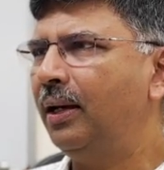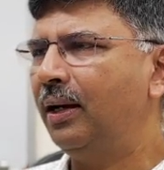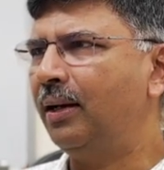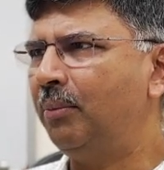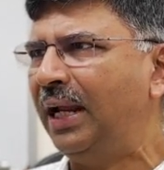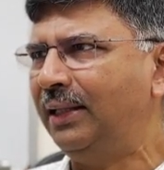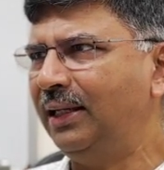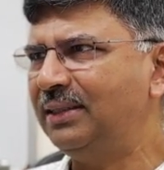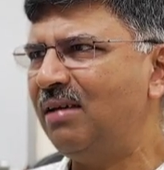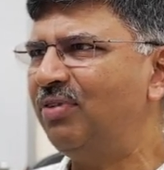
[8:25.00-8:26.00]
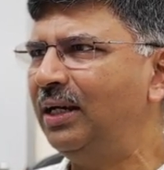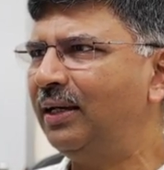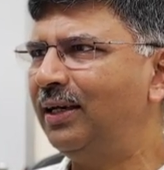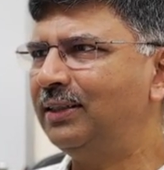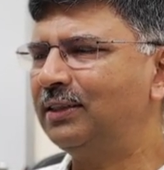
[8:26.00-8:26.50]
But I think CFILT
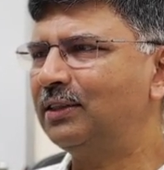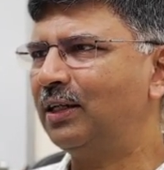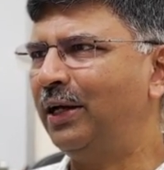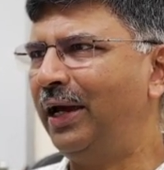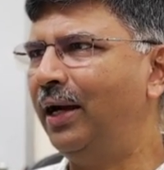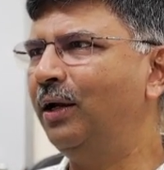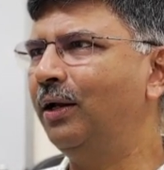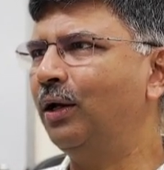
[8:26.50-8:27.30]
has had